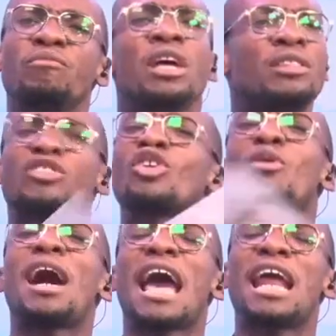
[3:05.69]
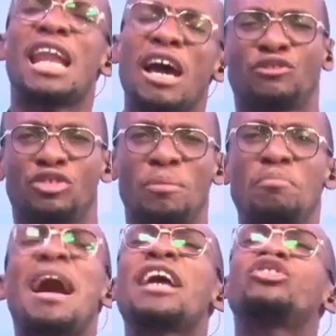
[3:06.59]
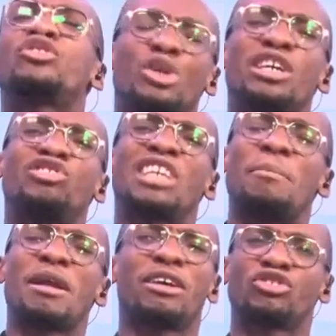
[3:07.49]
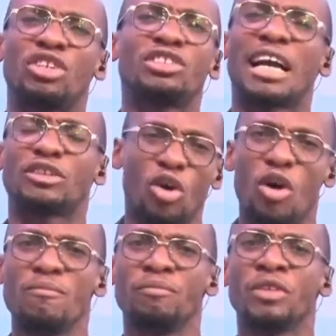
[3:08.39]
The reason why I left my three German machines at home